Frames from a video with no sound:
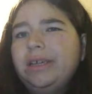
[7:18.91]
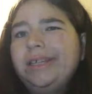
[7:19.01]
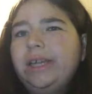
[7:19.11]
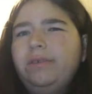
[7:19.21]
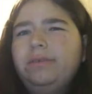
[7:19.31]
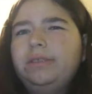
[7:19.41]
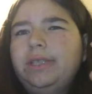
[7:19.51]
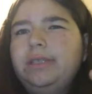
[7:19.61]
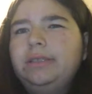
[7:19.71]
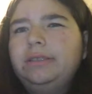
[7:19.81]
Now
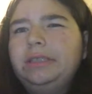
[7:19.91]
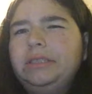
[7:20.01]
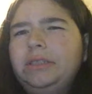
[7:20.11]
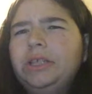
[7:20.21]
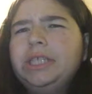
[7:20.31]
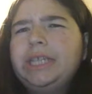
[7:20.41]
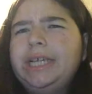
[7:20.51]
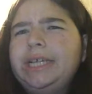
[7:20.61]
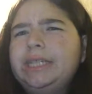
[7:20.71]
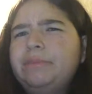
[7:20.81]
it looks
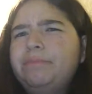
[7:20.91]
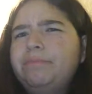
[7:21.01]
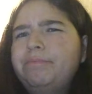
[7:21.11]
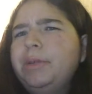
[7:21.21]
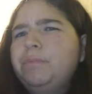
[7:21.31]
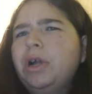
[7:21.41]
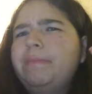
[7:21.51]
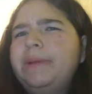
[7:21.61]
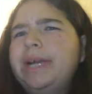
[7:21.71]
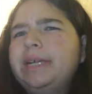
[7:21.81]
like it's been
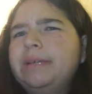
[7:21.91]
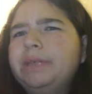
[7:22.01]
brought back.